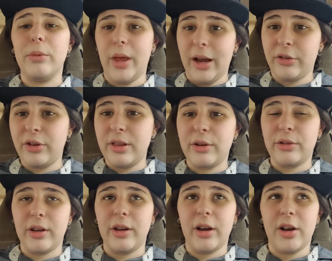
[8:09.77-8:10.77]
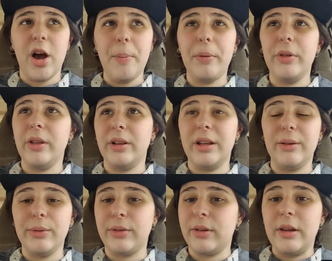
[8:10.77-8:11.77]
actually there's a couple that
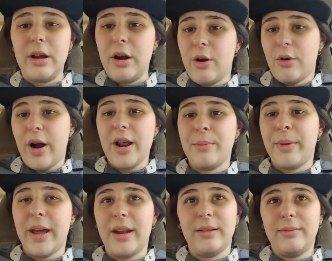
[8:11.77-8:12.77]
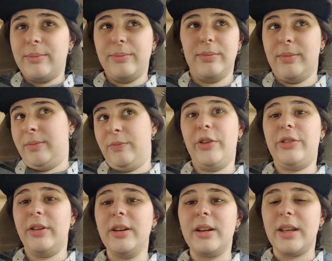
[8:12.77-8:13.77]
lives right in my
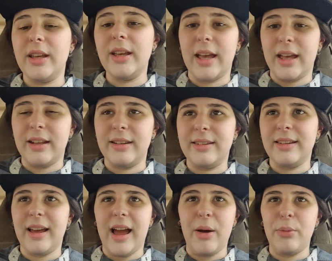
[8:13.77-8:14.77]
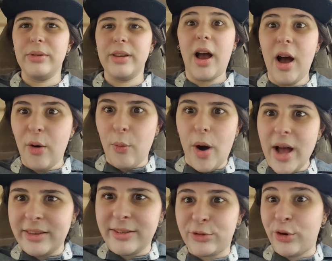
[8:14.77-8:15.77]
vicinity, and I was like, oh,
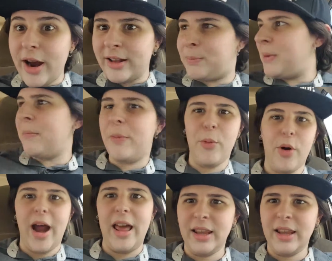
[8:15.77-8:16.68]
what's trans people where I